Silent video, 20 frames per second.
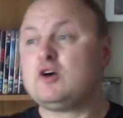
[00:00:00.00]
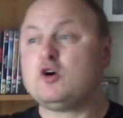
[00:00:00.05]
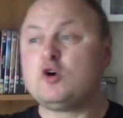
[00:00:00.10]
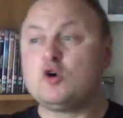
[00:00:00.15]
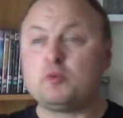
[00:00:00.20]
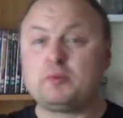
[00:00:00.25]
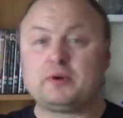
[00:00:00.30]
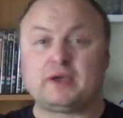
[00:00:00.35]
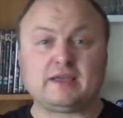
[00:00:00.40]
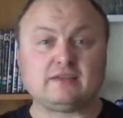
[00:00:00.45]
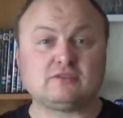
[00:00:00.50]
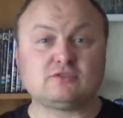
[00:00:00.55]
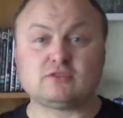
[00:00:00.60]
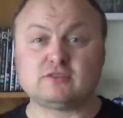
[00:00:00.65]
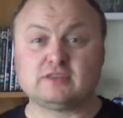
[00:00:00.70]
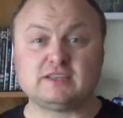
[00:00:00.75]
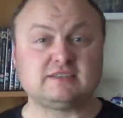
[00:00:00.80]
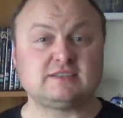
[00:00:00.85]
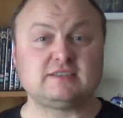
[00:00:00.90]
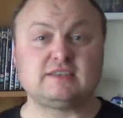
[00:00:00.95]
up against all
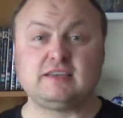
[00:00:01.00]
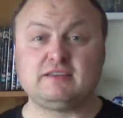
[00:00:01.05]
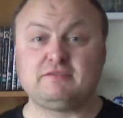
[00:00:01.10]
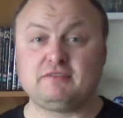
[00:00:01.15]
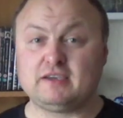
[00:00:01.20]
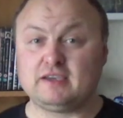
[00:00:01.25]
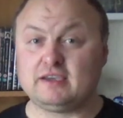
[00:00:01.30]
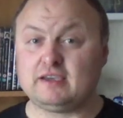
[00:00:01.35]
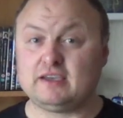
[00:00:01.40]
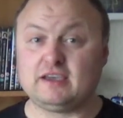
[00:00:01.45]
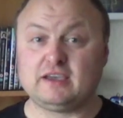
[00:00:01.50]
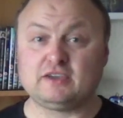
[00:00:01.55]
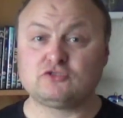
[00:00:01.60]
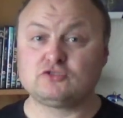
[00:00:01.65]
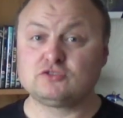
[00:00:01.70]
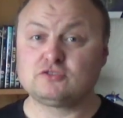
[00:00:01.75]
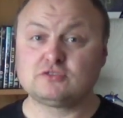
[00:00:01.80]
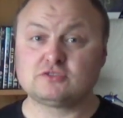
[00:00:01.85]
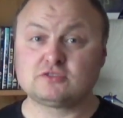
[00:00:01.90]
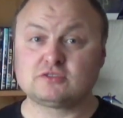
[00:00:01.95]
these TVA
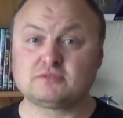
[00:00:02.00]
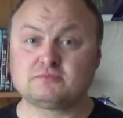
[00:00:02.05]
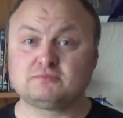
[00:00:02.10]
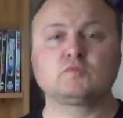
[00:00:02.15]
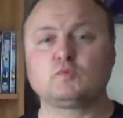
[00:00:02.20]
agents.